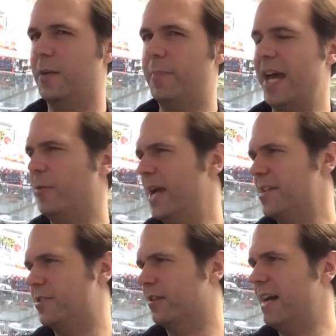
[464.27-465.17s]
Battle
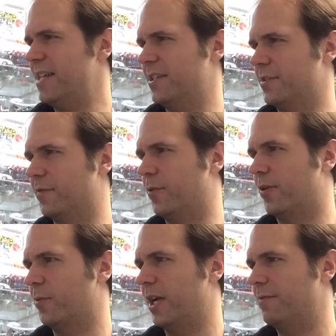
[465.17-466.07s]
Master class has a
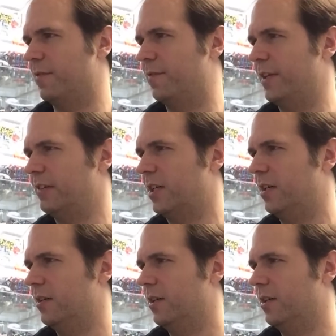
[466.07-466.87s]
4th wave of filler.